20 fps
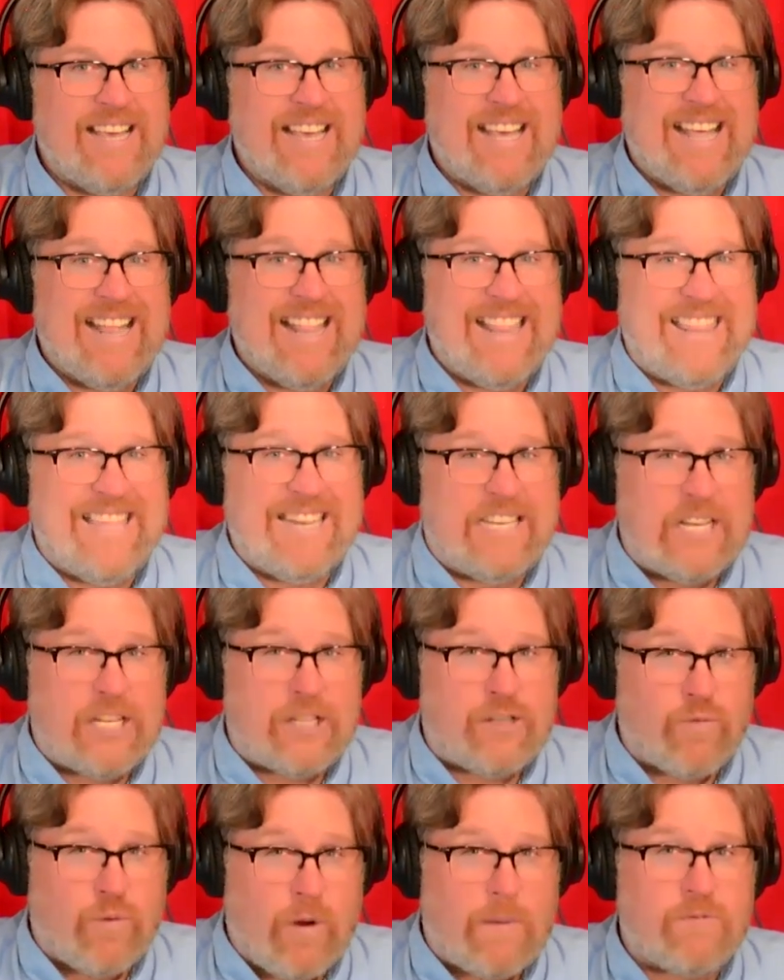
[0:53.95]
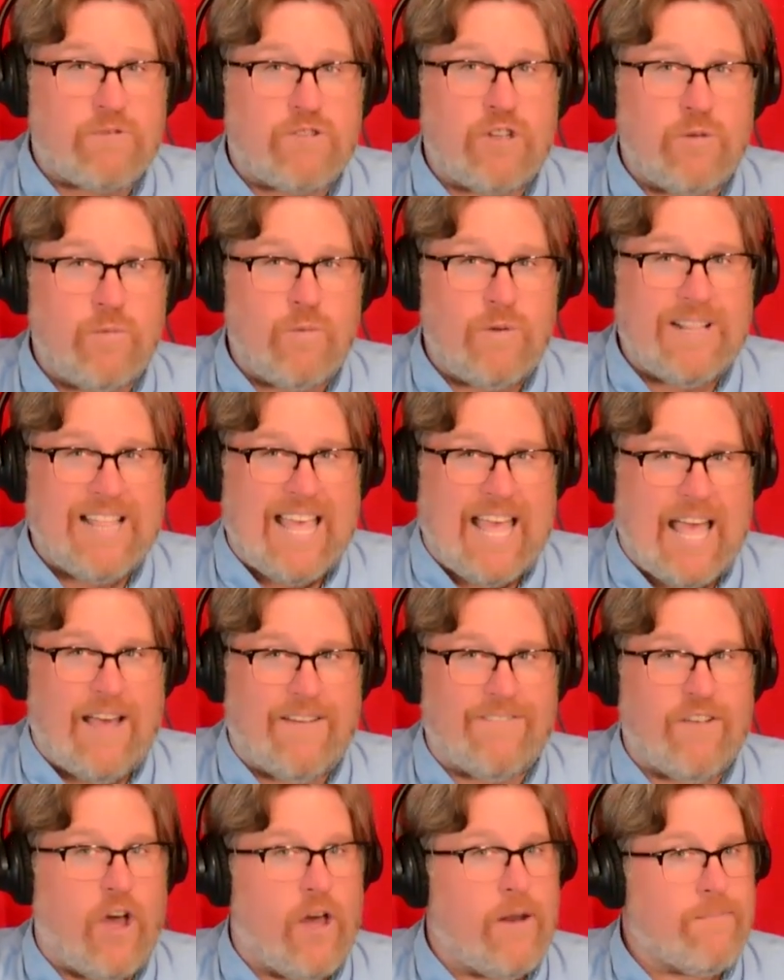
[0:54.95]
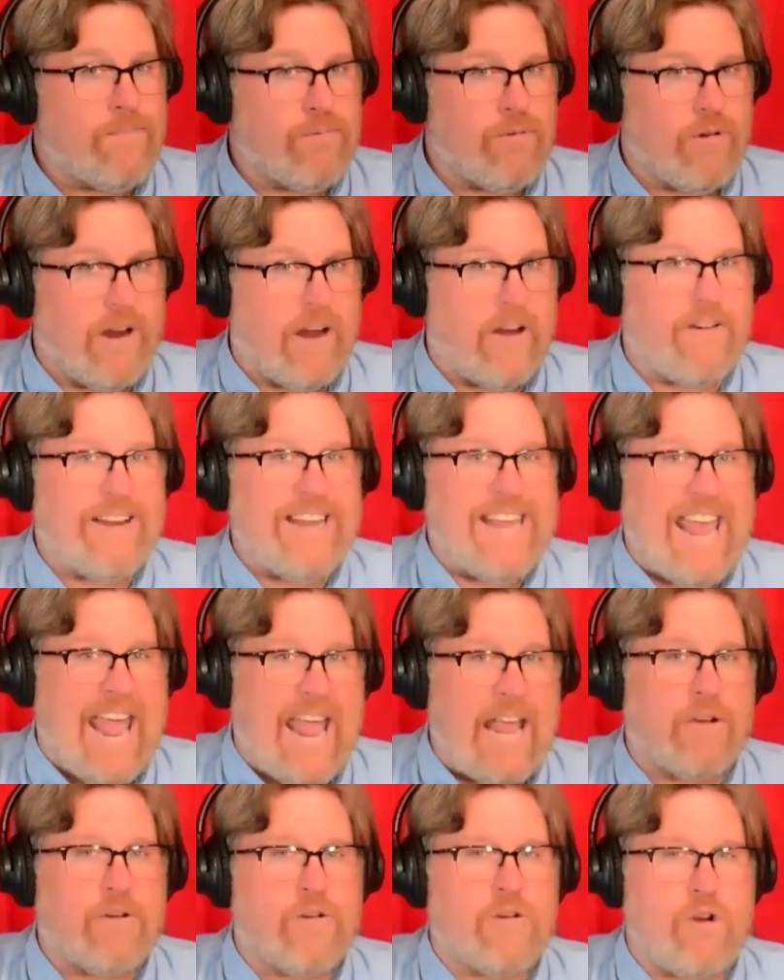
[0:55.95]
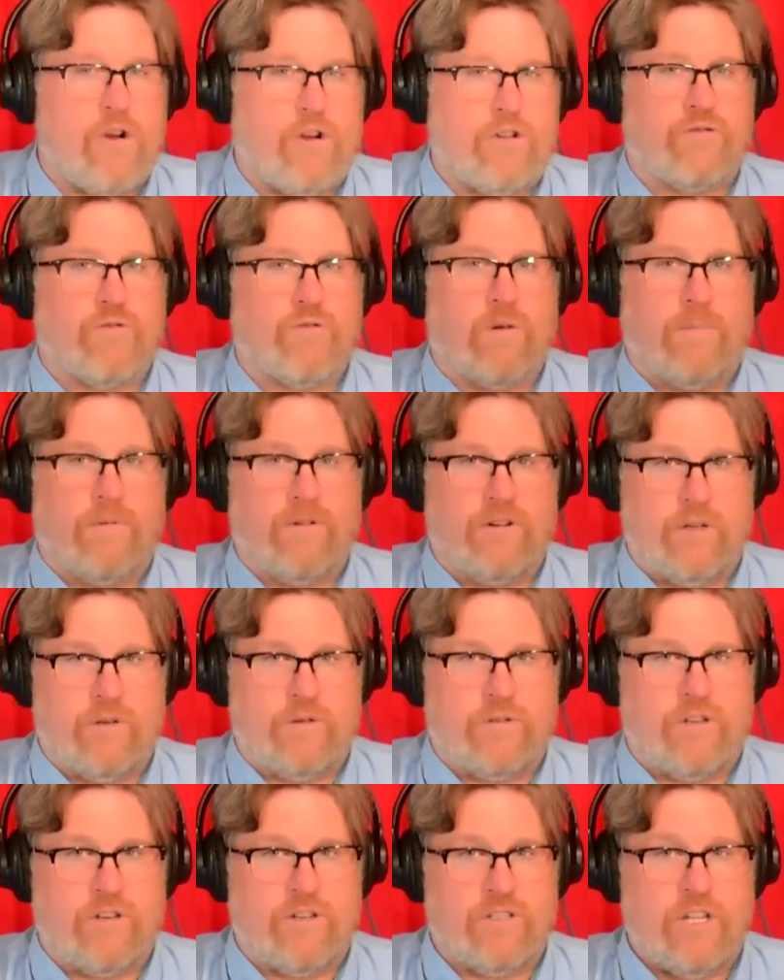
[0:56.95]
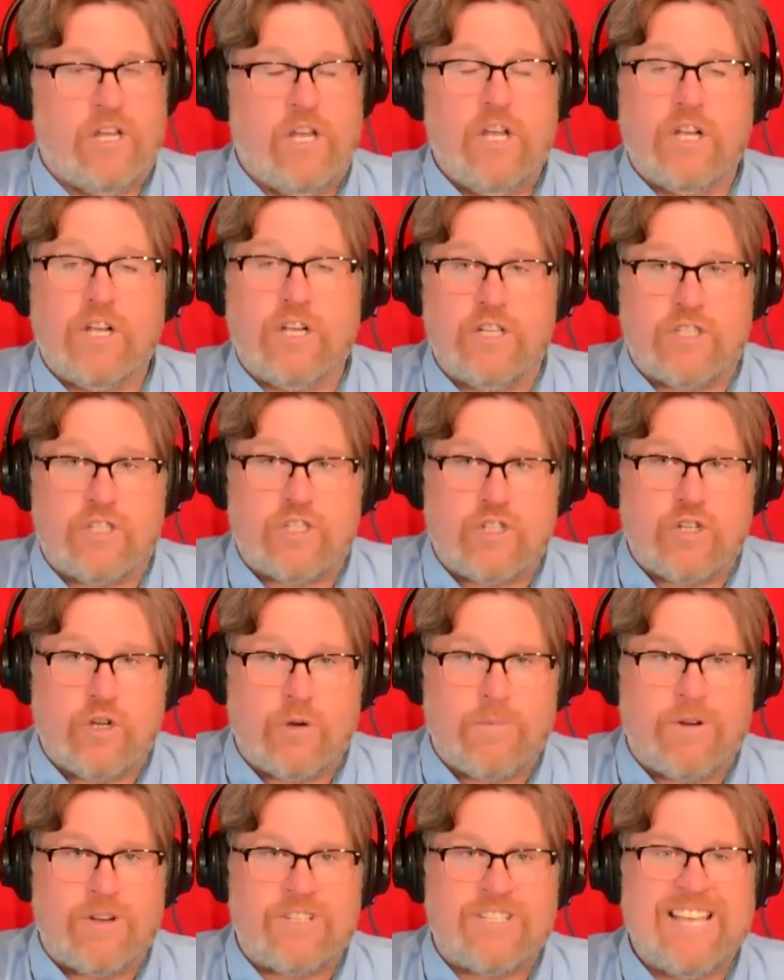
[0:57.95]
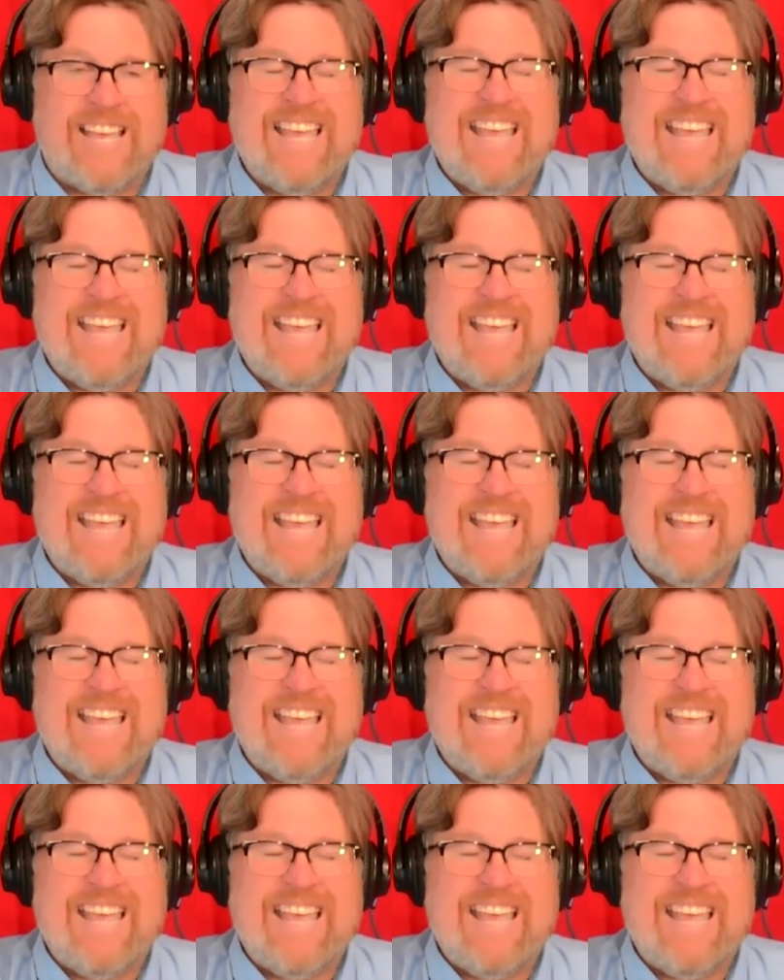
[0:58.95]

the disruption will have on prairie agricultural producers, consumers,